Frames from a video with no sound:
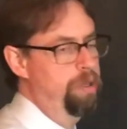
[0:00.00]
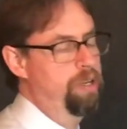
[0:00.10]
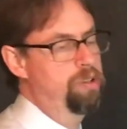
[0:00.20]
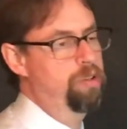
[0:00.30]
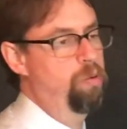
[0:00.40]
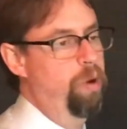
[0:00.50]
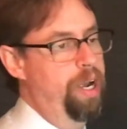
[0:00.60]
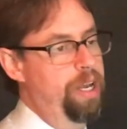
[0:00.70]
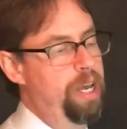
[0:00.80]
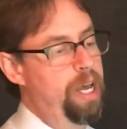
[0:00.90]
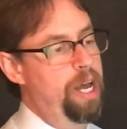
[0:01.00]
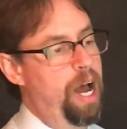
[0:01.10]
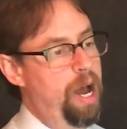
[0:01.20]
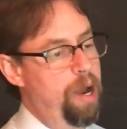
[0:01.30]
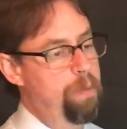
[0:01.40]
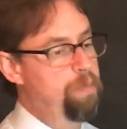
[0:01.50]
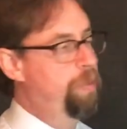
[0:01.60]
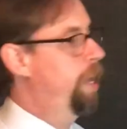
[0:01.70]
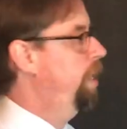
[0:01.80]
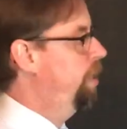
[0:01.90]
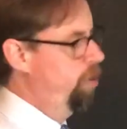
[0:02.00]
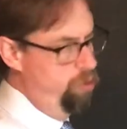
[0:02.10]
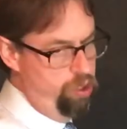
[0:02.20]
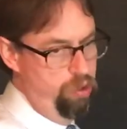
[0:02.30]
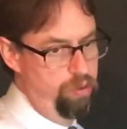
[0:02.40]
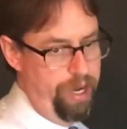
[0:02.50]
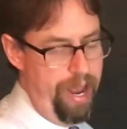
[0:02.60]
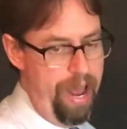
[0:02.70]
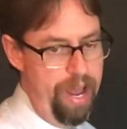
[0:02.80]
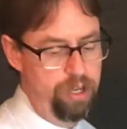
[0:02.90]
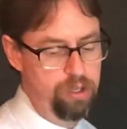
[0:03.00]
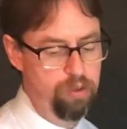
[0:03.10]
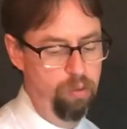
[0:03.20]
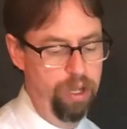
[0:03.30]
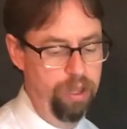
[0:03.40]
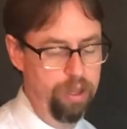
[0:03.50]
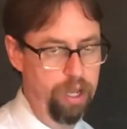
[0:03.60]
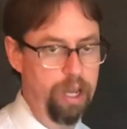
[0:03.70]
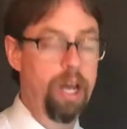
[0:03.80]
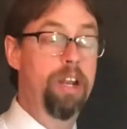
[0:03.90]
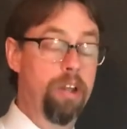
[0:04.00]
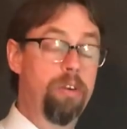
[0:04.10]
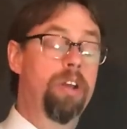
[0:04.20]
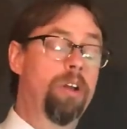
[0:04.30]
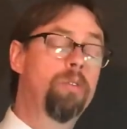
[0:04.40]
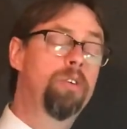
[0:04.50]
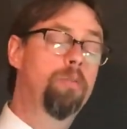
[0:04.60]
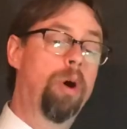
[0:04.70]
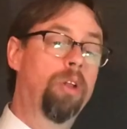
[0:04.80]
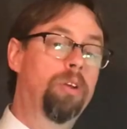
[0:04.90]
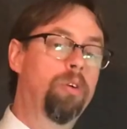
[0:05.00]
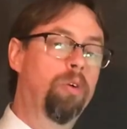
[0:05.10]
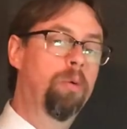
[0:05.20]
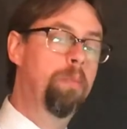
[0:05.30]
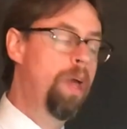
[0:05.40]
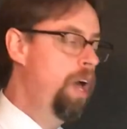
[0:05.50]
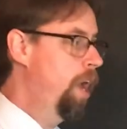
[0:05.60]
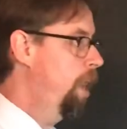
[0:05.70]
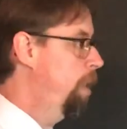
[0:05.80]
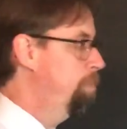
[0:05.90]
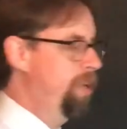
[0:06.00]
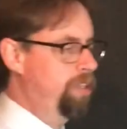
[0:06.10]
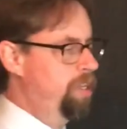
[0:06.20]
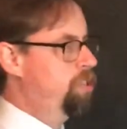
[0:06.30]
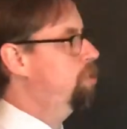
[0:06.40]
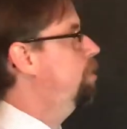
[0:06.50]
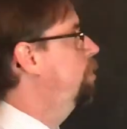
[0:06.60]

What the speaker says: because of the way that NO2 reacts with another NO2 molecule. But that's just